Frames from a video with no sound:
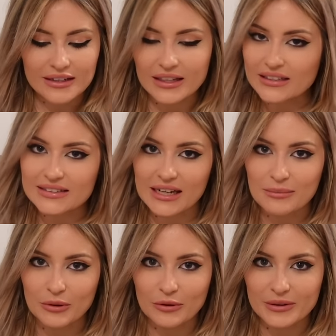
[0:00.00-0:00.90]
things that I
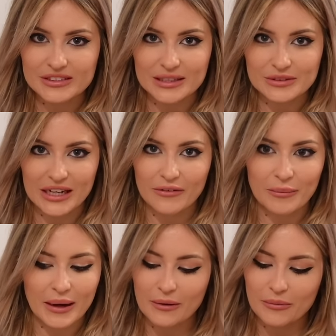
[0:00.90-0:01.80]
bought whilst I was out and
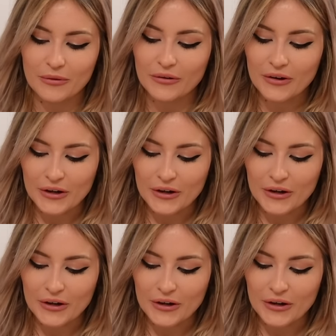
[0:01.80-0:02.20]
about, but